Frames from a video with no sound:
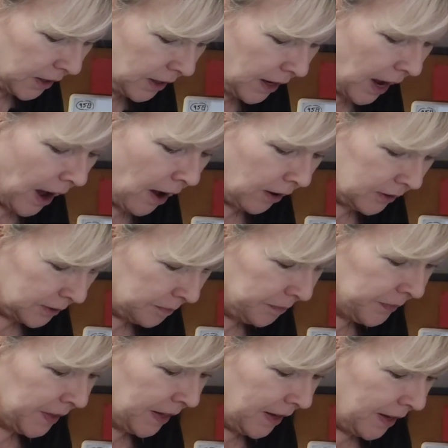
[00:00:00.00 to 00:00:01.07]
Yeah.
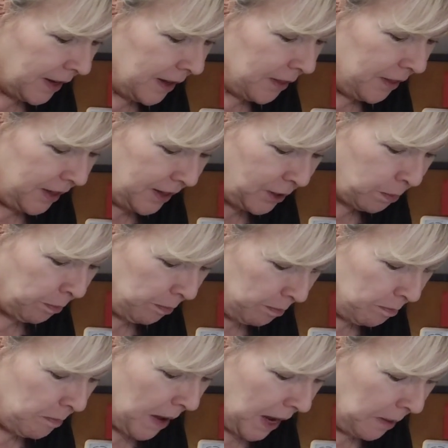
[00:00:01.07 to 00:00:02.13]
This
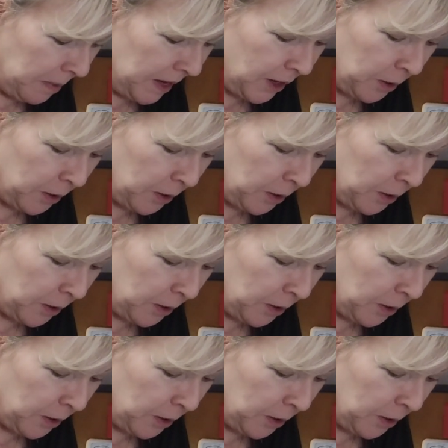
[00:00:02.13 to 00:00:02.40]
maybe